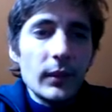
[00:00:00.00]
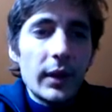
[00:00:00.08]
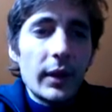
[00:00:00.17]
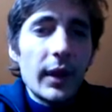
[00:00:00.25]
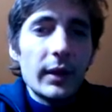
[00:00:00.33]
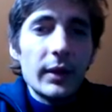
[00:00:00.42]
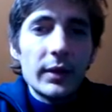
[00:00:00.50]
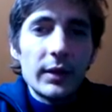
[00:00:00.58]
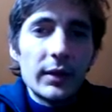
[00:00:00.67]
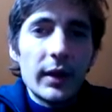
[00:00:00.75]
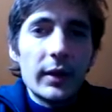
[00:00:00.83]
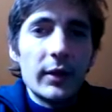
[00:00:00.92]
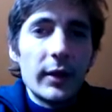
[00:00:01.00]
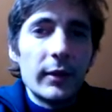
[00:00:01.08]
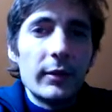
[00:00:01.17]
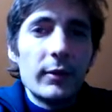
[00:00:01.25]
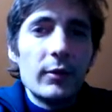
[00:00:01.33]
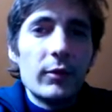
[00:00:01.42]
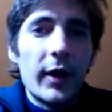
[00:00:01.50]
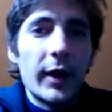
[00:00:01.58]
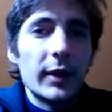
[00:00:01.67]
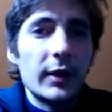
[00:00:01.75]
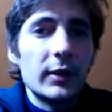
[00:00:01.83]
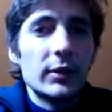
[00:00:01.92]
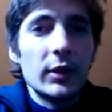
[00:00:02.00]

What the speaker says: and not necessarily finding